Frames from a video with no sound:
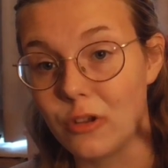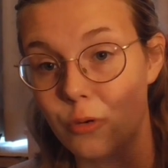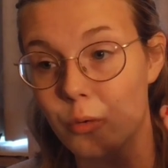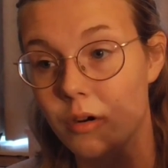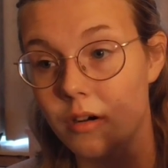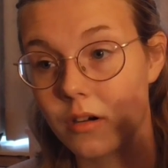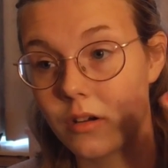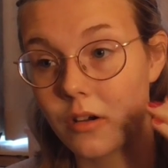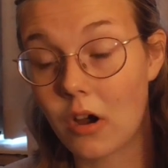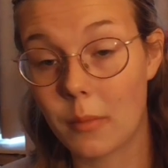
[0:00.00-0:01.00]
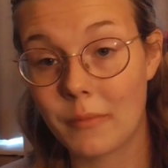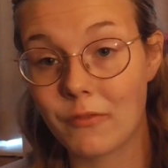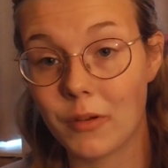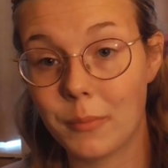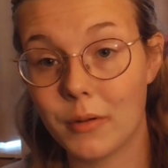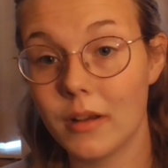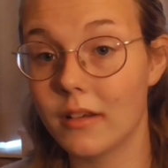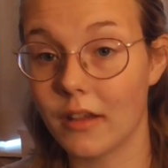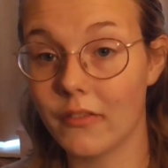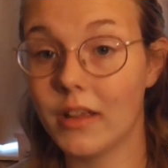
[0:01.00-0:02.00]
your carbon
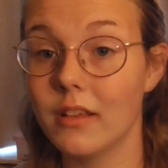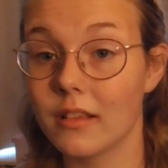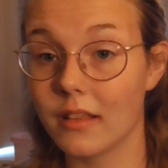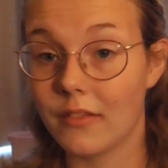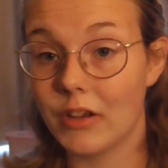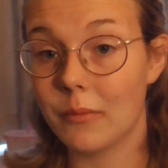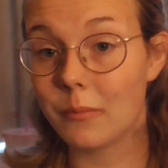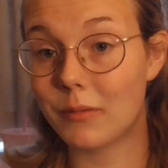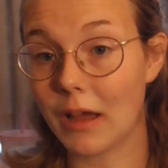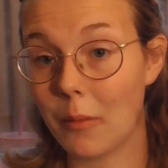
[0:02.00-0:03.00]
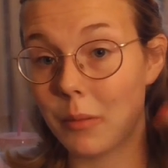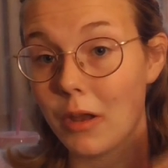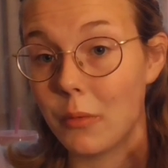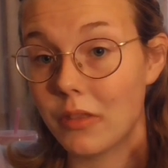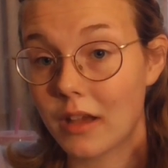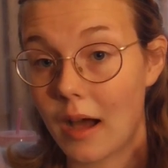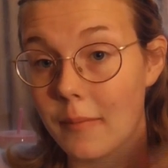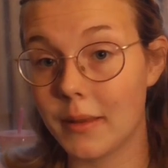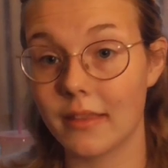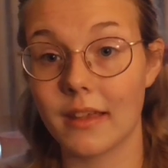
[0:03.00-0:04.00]
footprint, definitely just leave it down below in the
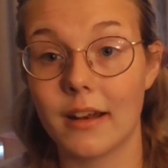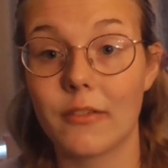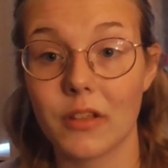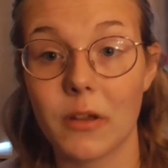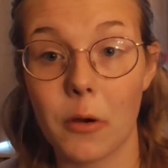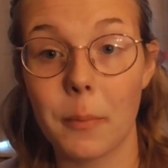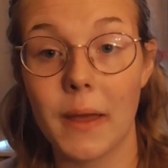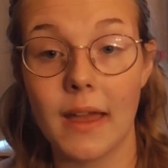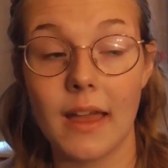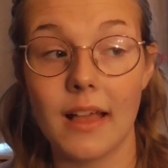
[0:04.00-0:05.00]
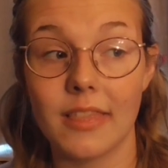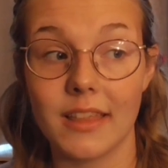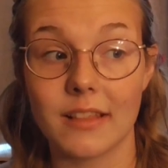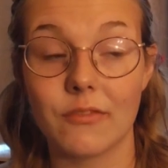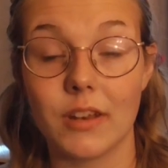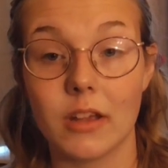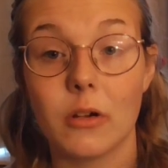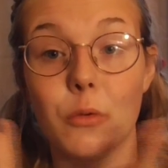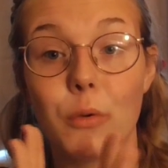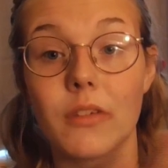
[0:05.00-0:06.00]
comments, and I really hope this
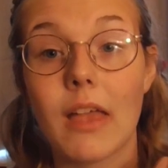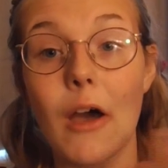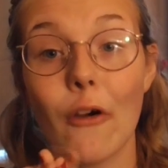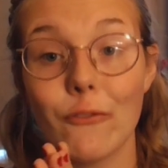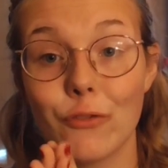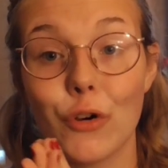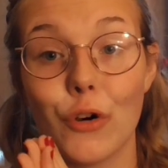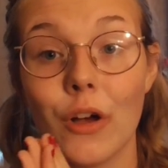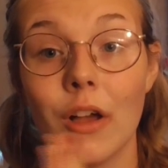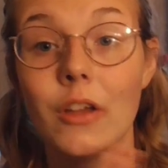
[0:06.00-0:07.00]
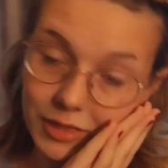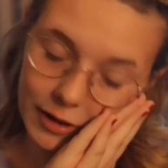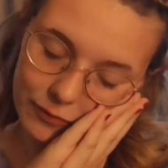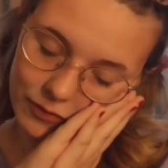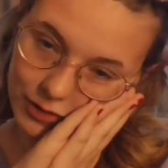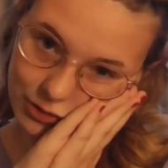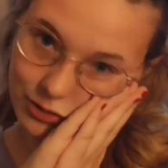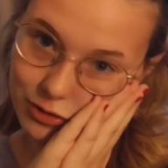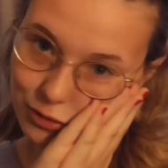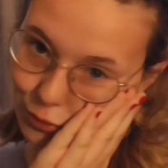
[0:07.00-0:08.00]
video was helpful. Without
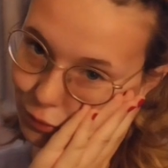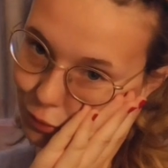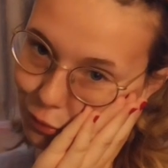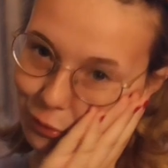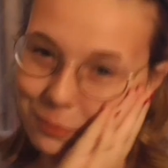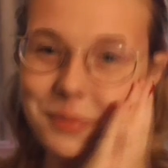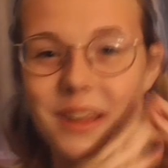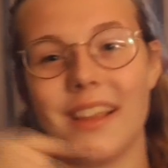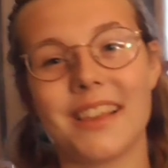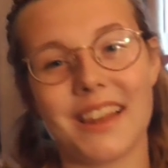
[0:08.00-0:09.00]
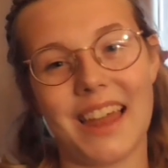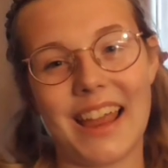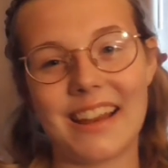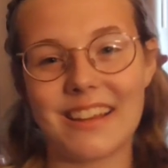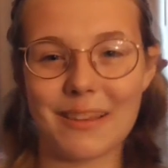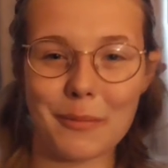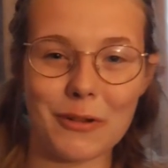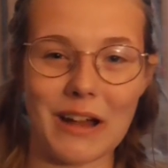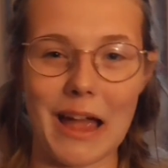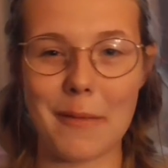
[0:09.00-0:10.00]
further ado, please like,
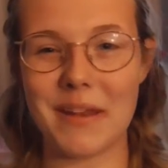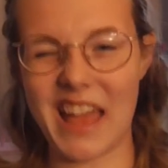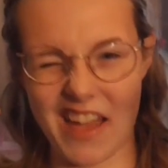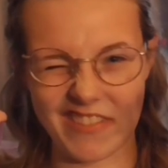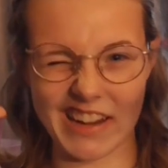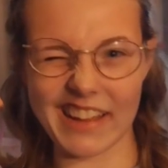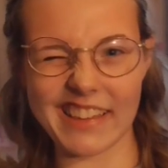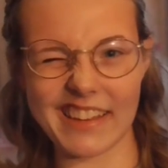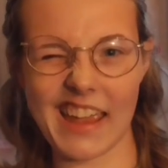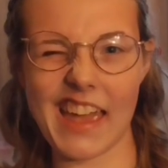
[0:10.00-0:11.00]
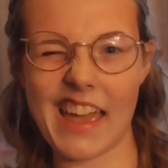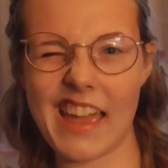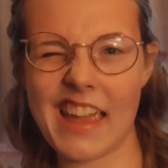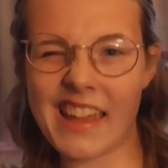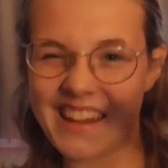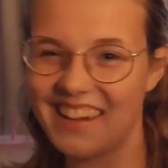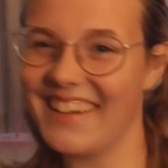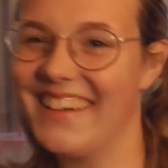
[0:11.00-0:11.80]
subscribe, and have a nice day.